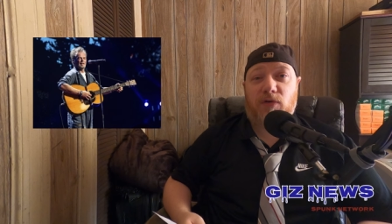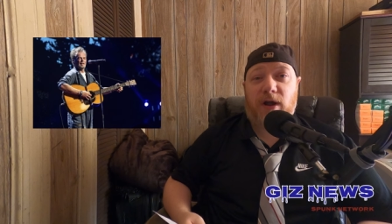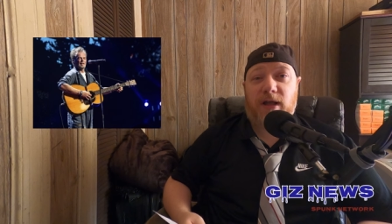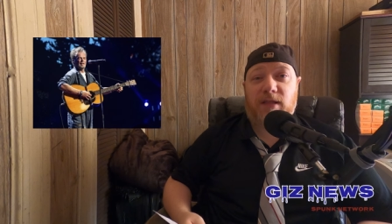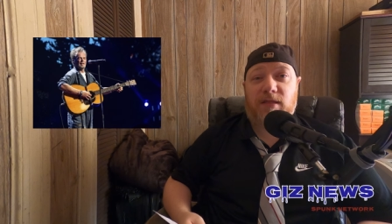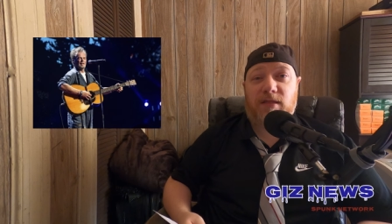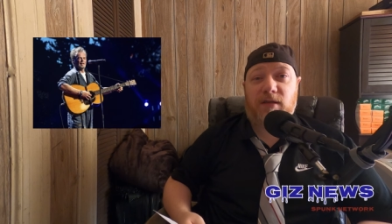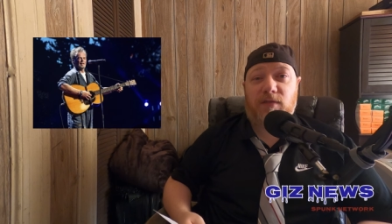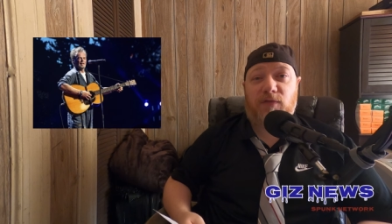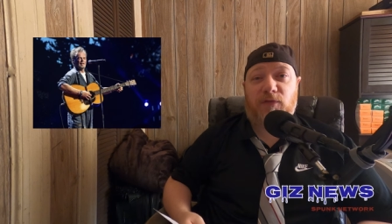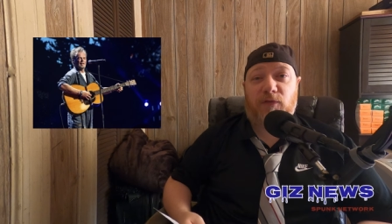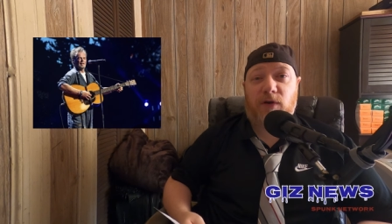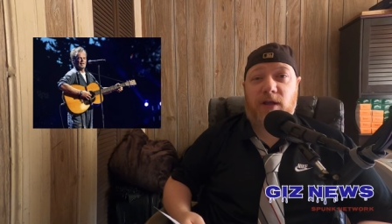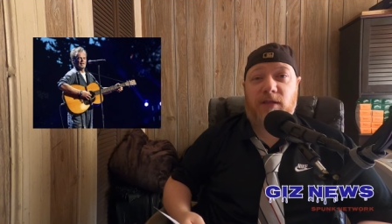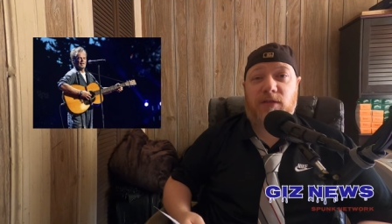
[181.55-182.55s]
grandson's
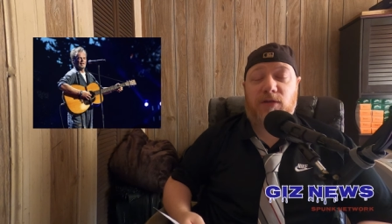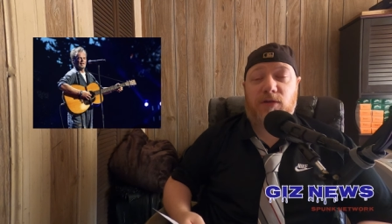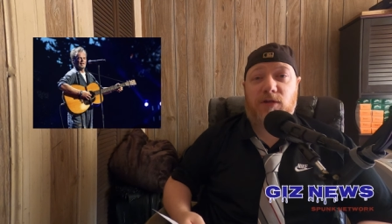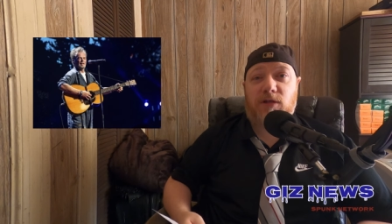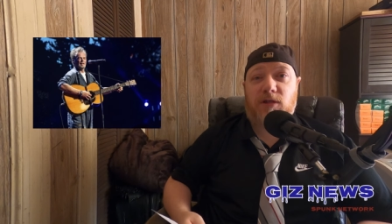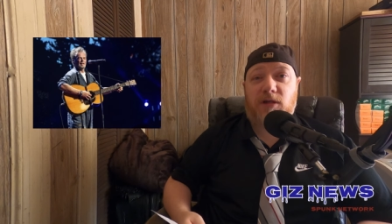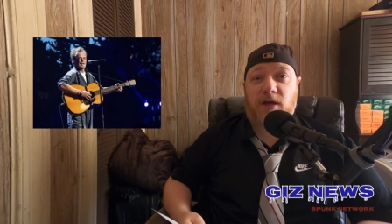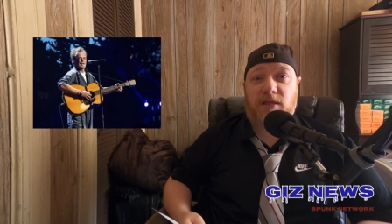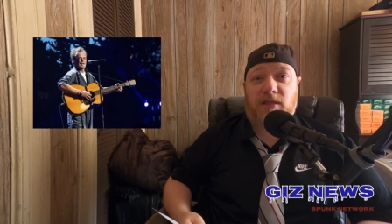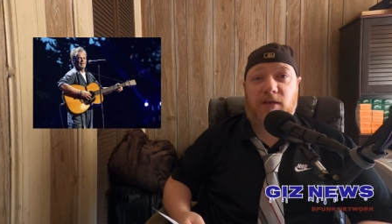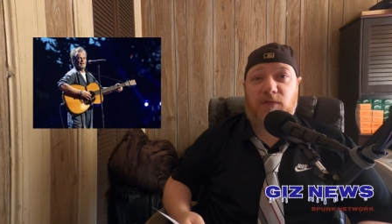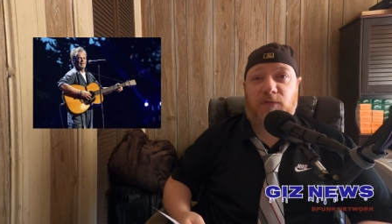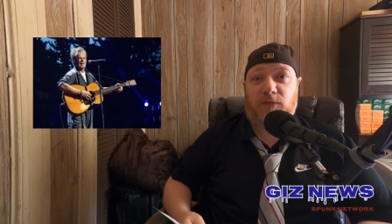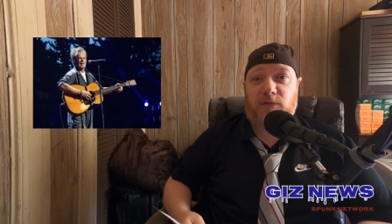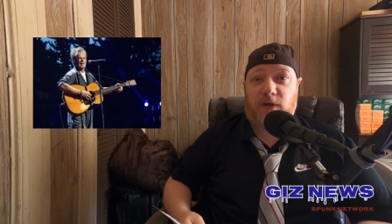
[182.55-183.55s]
friend to shut
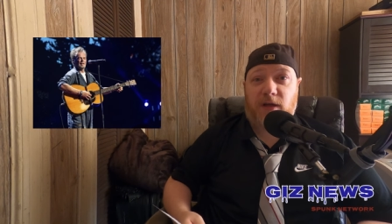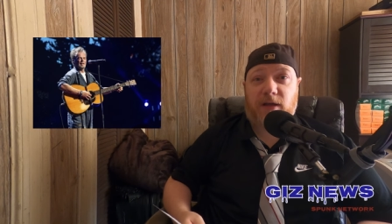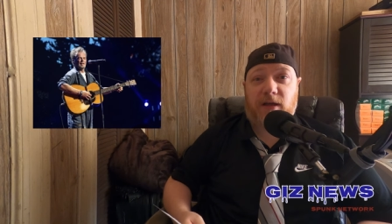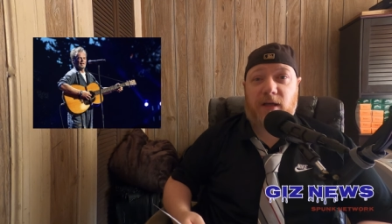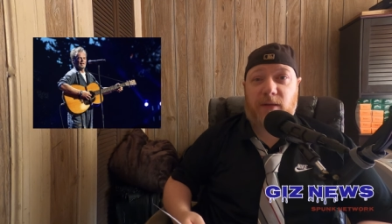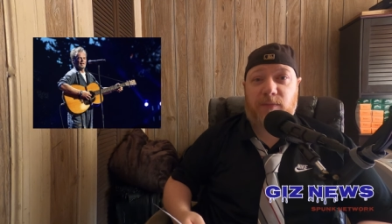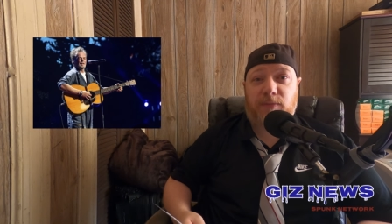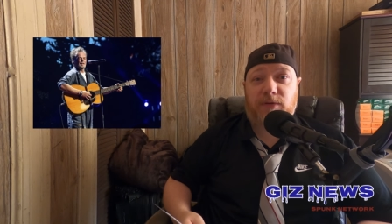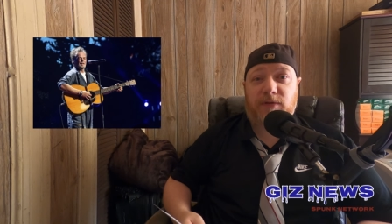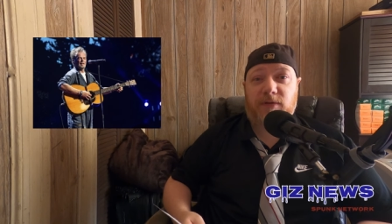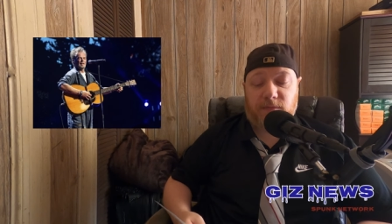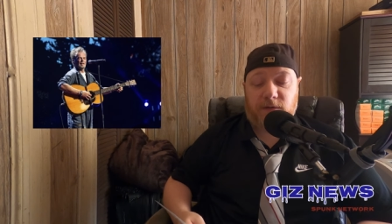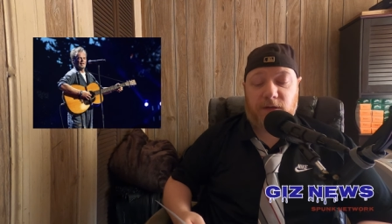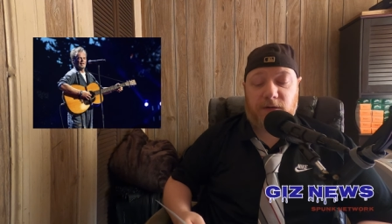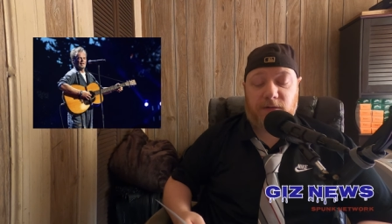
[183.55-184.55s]
the fuck up,
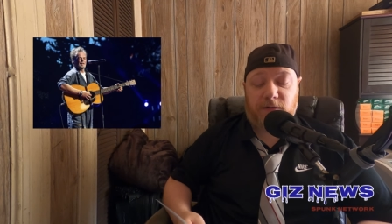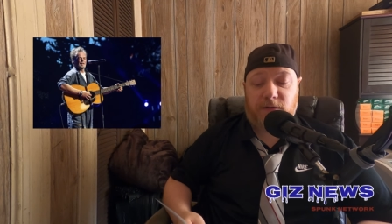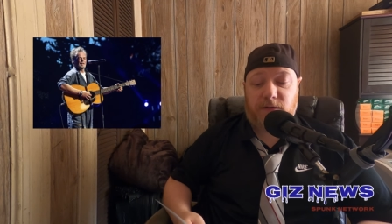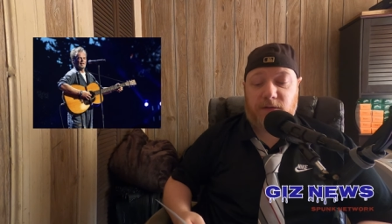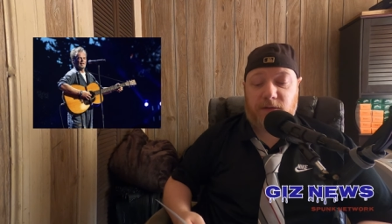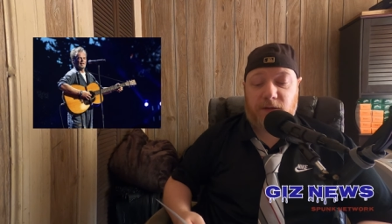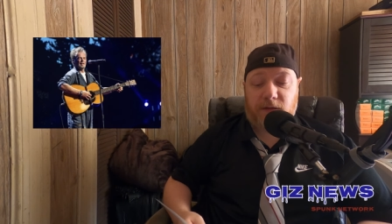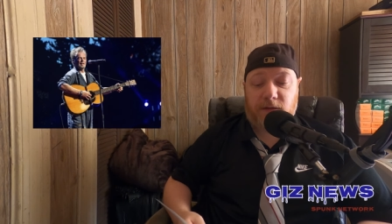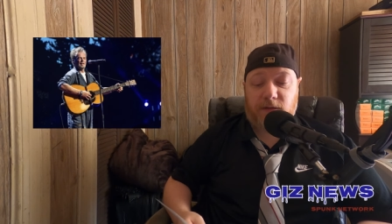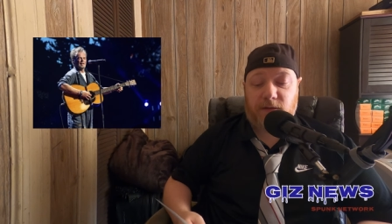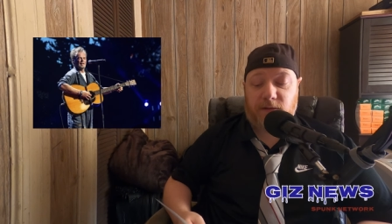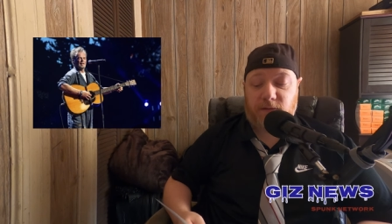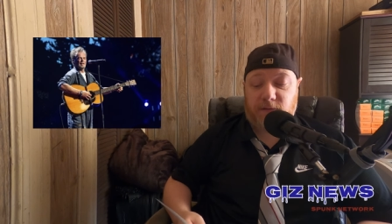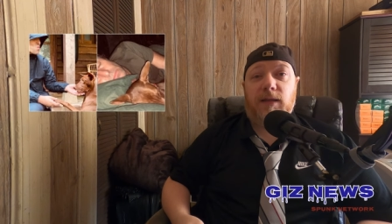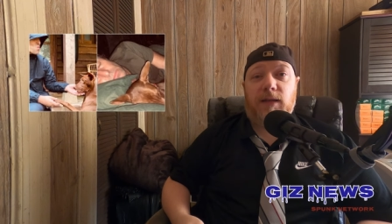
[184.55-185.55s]
little dick.